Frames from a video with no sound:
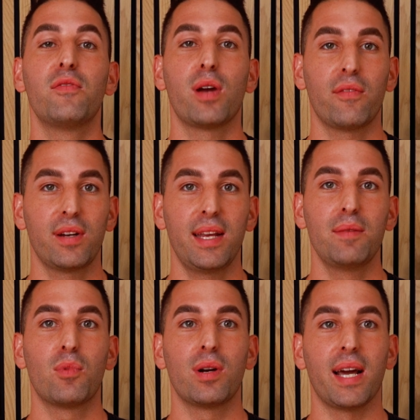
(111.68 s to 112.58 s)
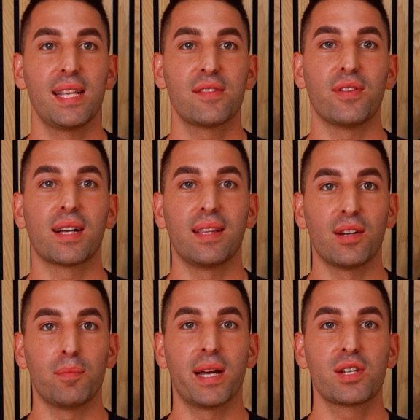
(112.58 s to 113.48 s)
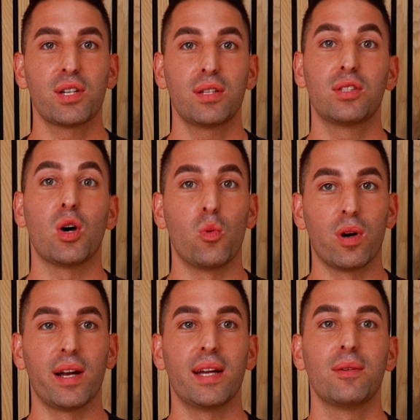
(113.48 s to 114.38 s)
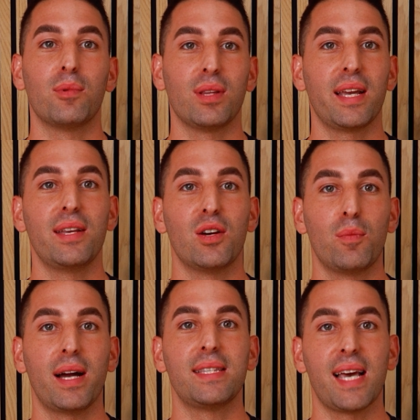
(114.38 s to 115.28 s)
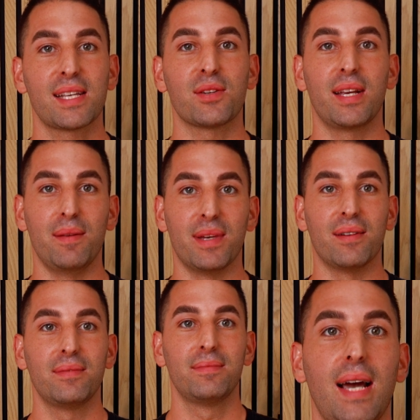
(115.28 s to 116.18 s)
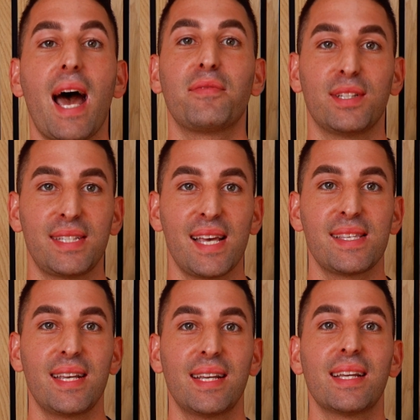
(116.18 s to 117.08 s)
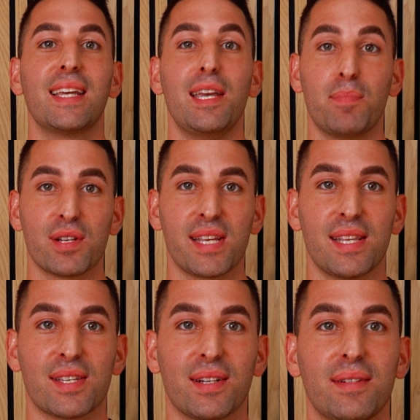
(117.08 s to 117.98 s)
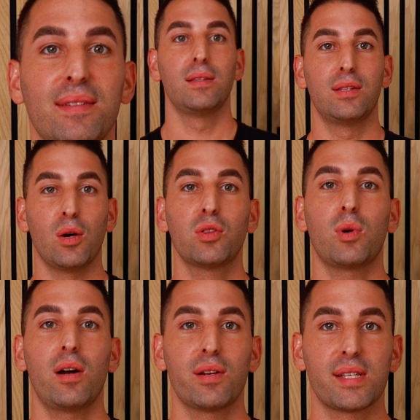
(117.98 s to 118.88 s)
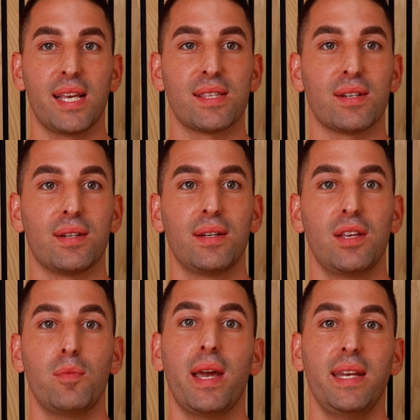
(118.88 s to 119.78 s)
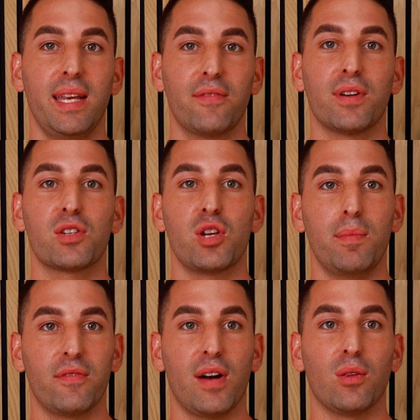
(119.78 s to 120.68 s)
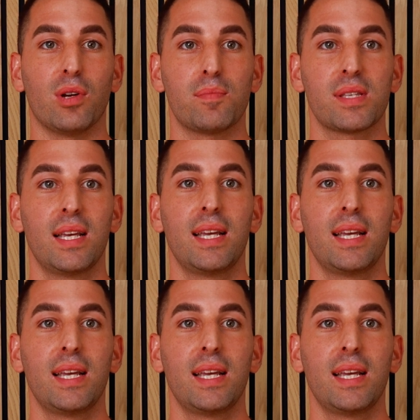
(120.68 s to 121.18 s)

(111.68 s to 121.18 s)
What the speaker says: If we ever need more nights for a clearer picture, don't worry, we'll let you know by text or email. After testing, keep your sensor. Don't throw out your sensor. You may need it for treatment follow-ups.